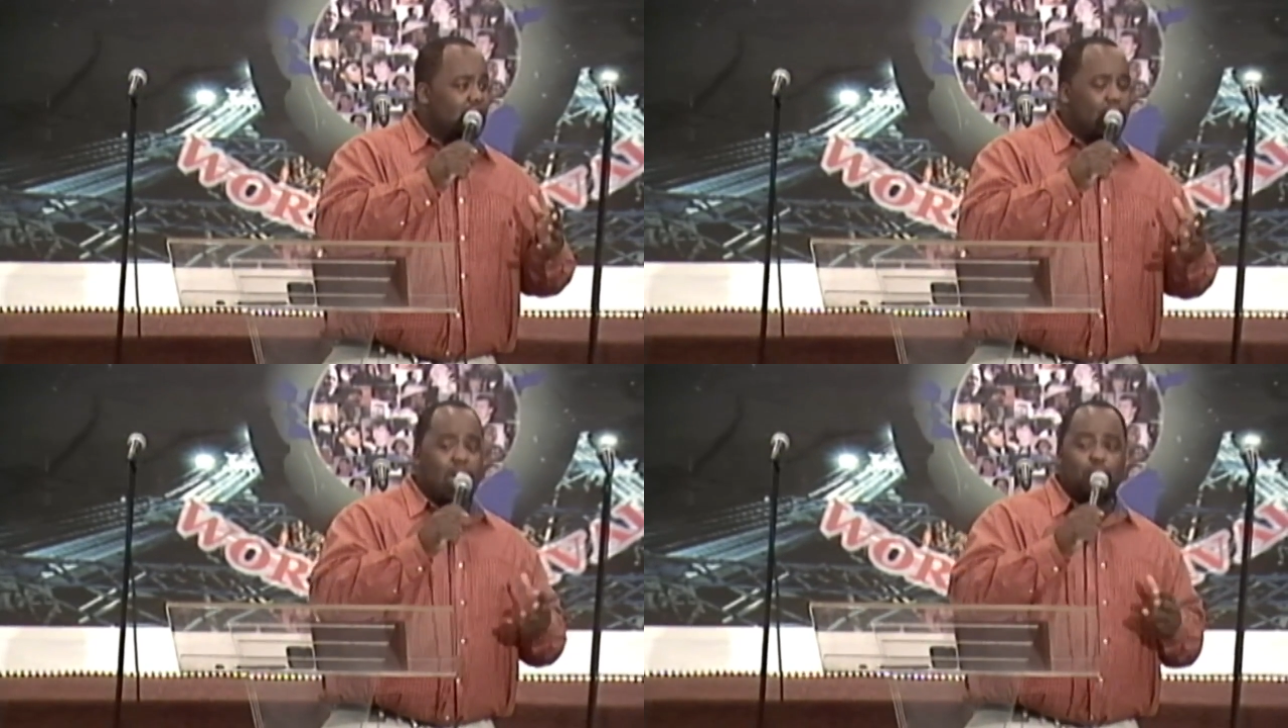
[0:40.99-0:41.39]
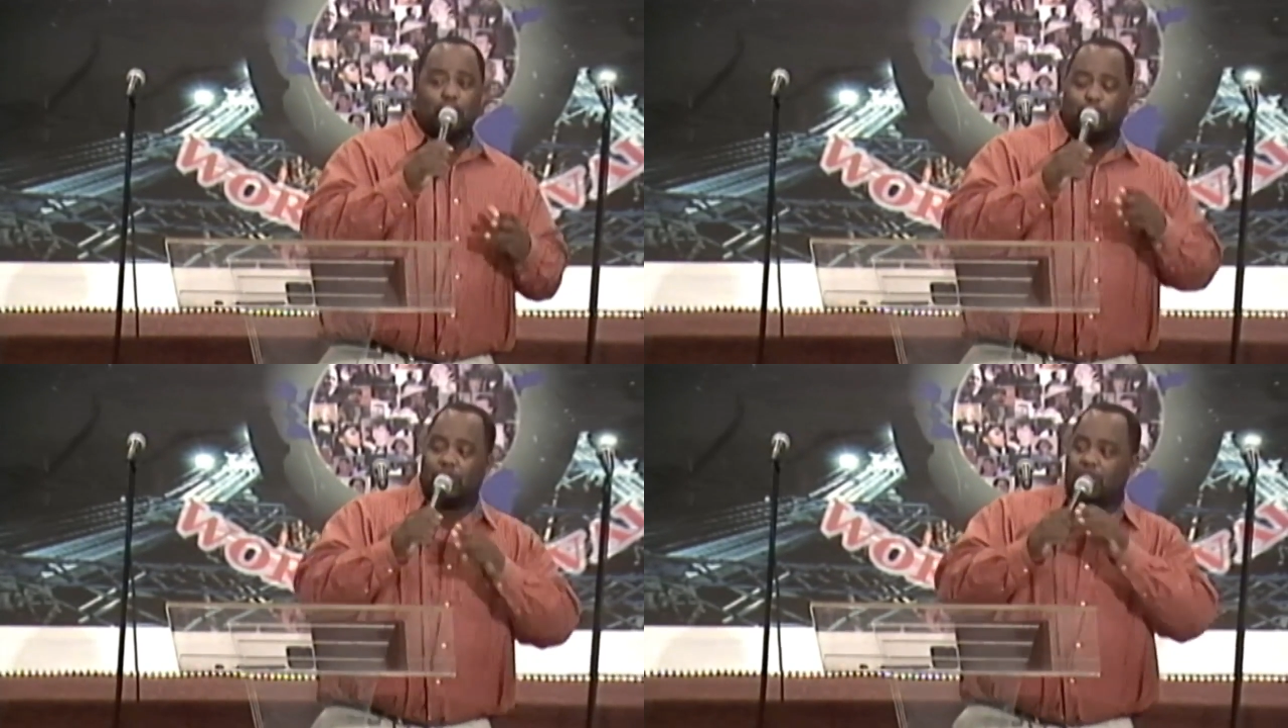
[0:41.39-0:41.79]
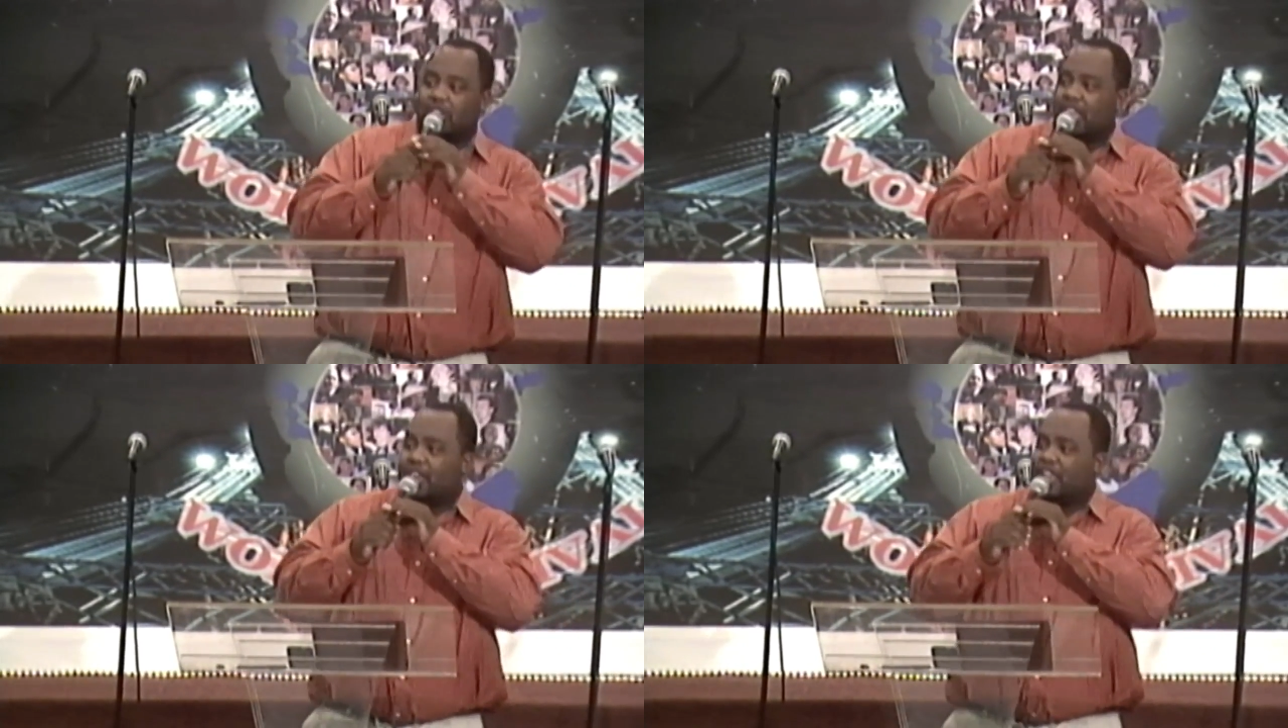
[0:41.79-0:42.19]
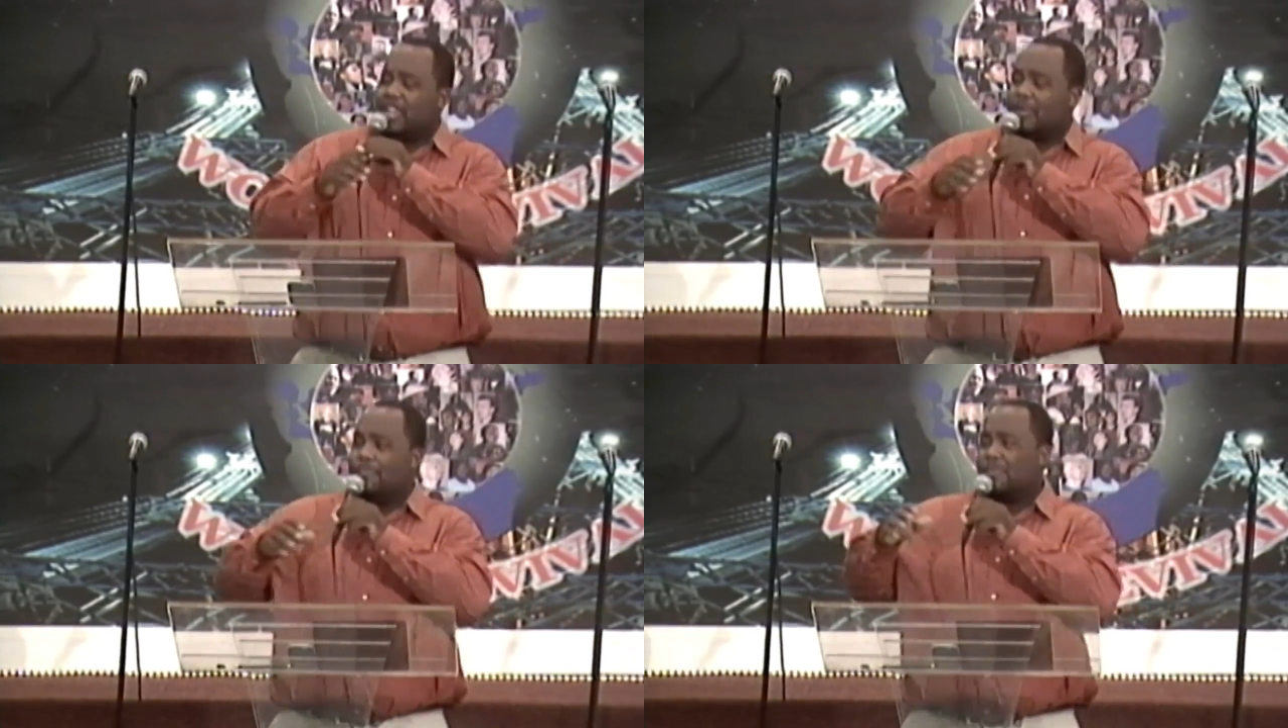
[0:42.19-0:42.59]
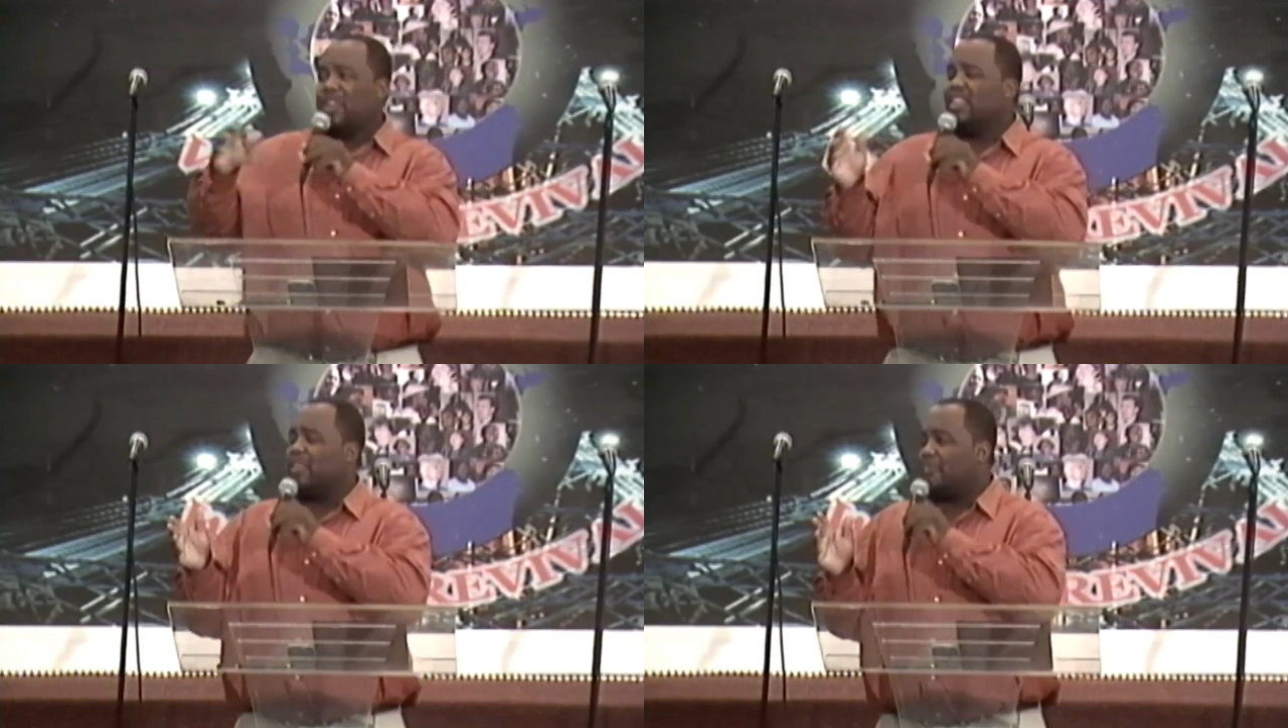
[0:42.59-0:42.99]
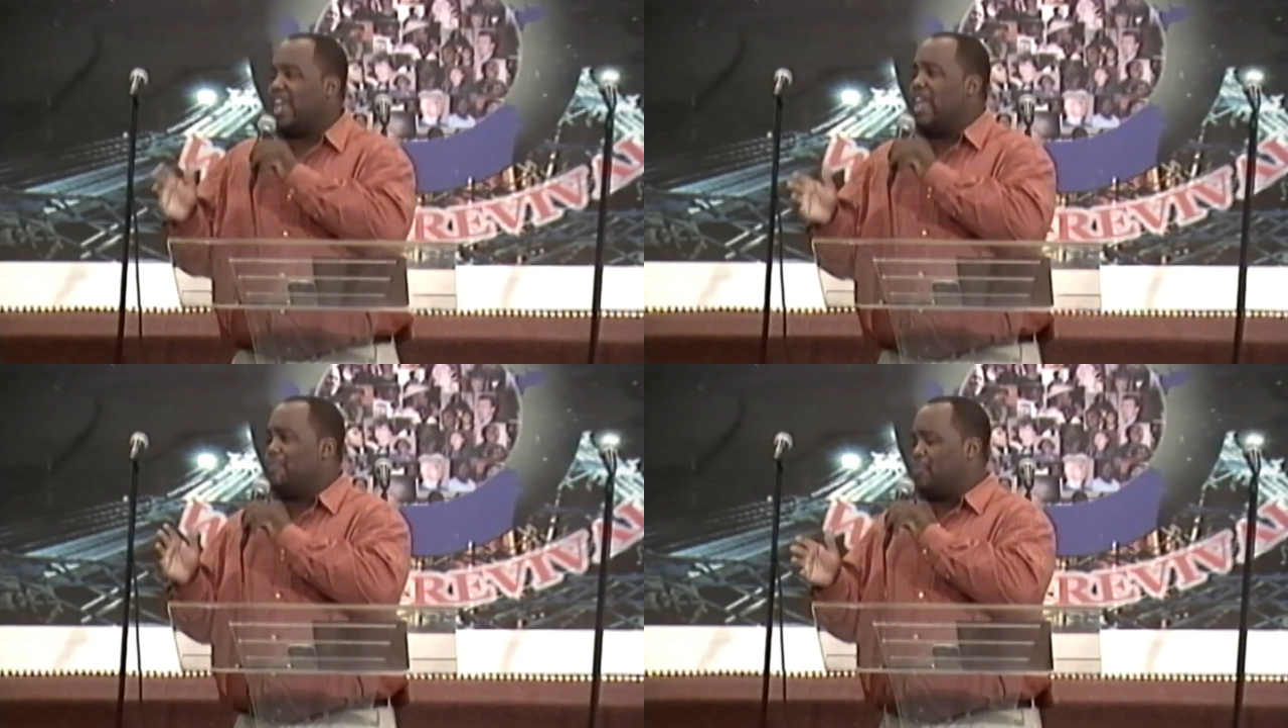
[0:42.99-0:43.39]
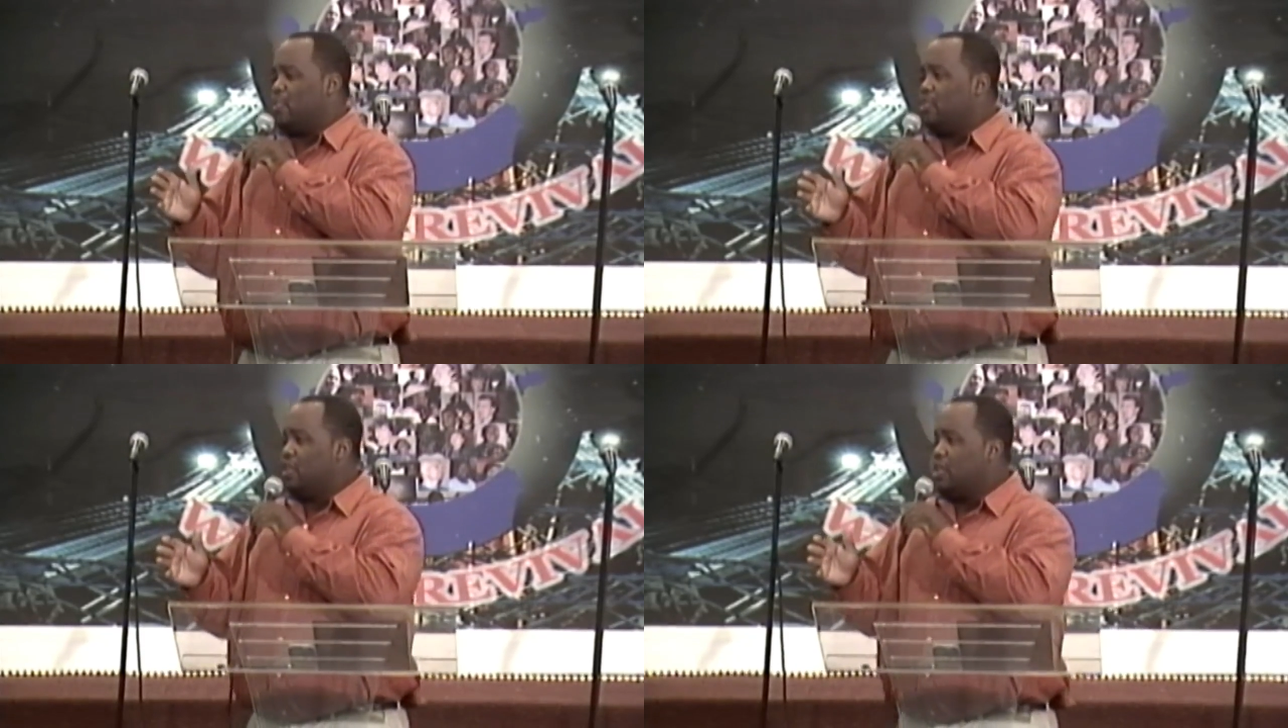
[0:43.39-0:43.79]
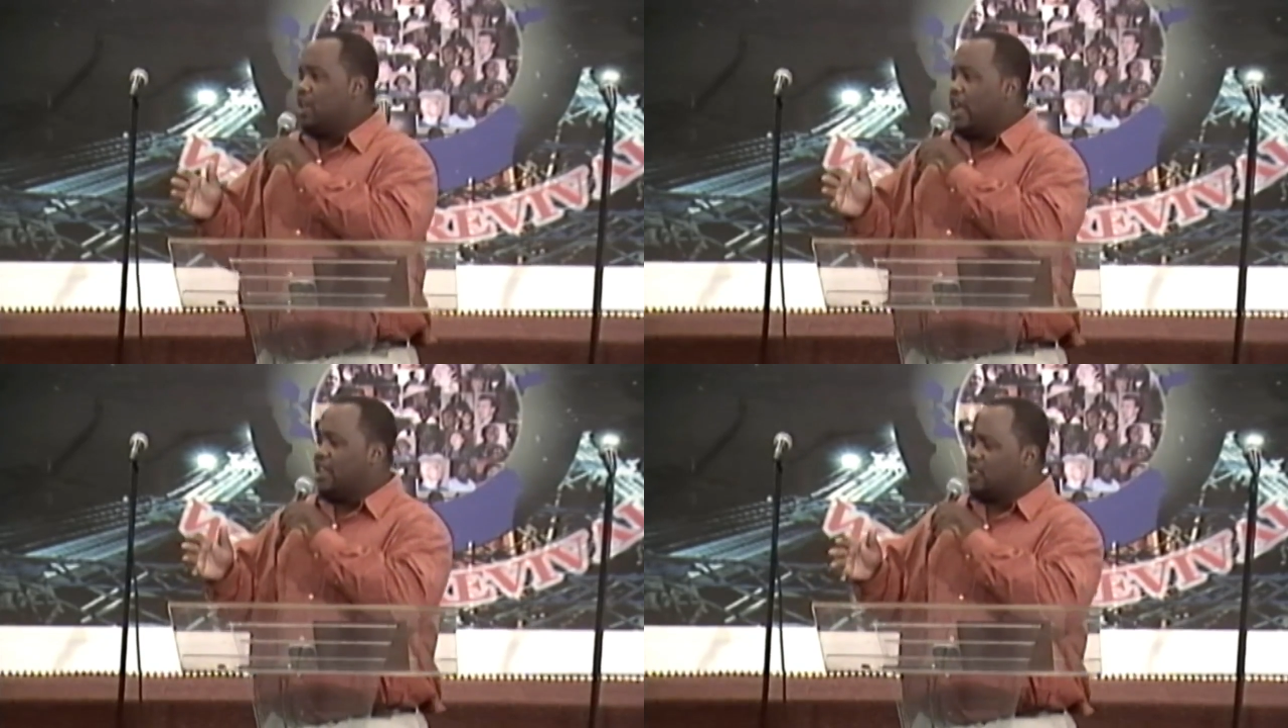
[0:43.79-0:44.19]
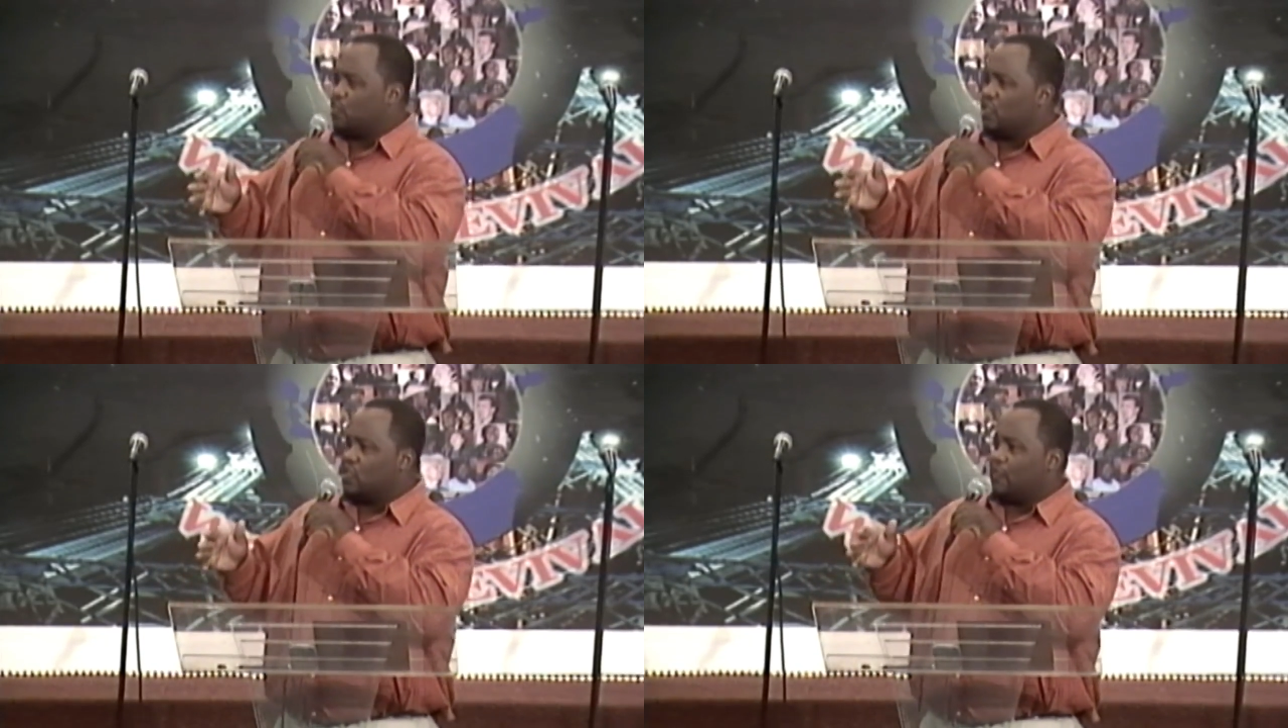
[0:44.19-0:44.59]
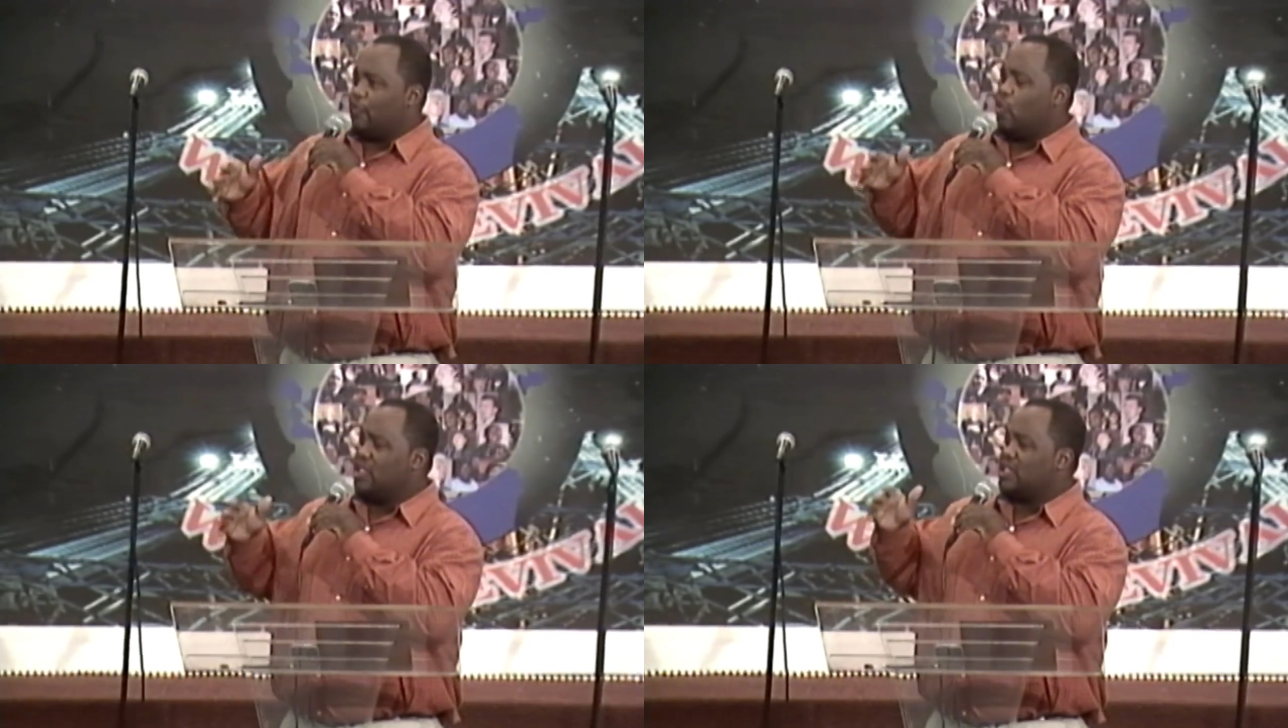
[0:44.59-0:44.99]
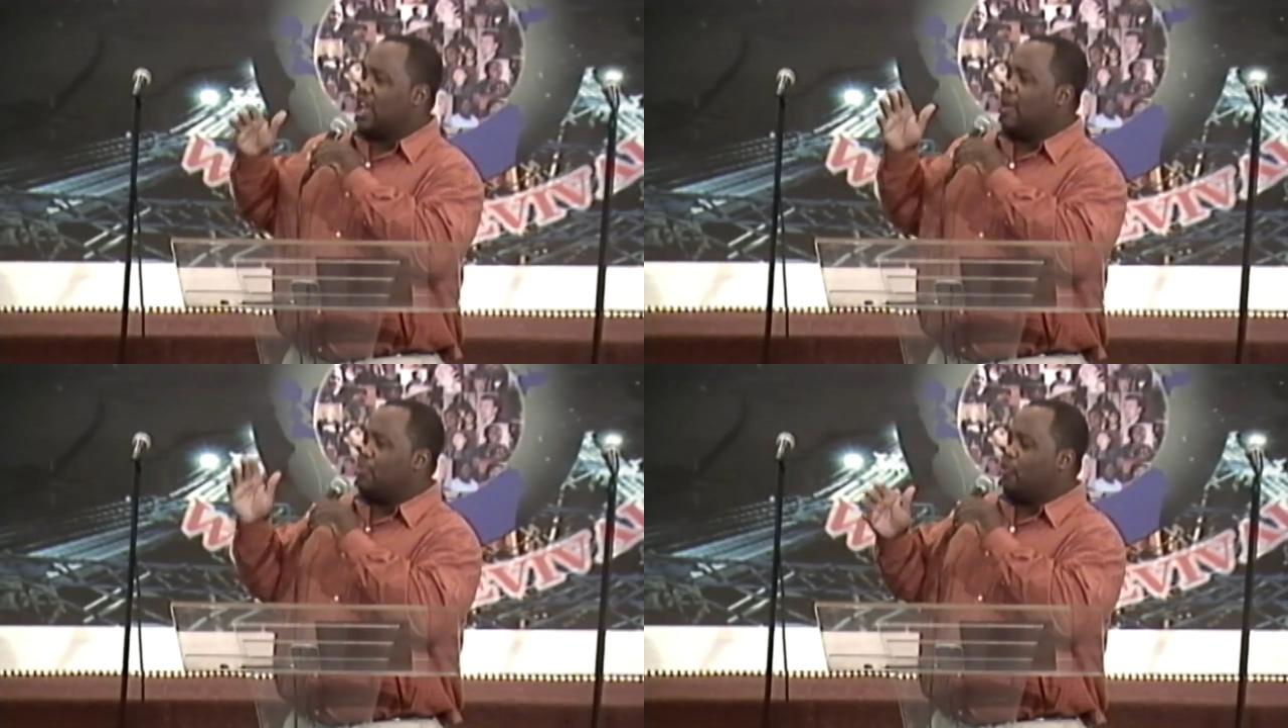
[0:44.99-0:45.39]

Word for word: God revealed it in the middle of April, and this was voiced April